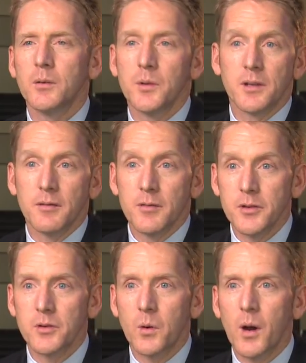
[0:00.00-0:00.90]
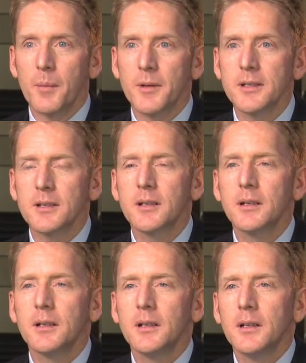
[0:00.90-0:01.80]
with diverse requirements.
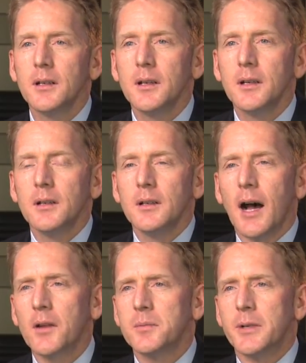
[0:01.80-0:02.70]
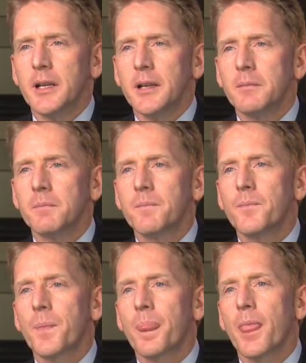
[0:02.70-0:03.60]
Ultimately,
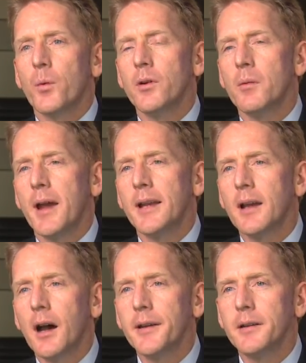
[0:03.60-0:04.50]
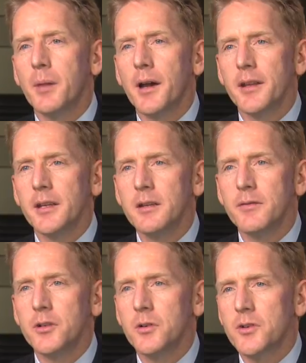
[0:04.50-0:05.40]
we remain guided by the
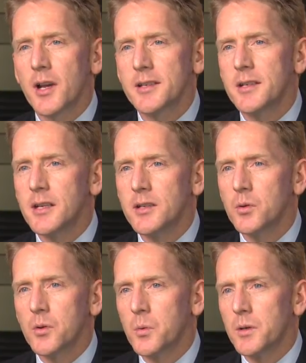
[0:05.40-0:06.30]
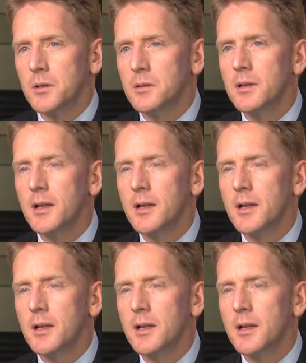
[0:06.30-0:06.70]
individual trust deeds or the will,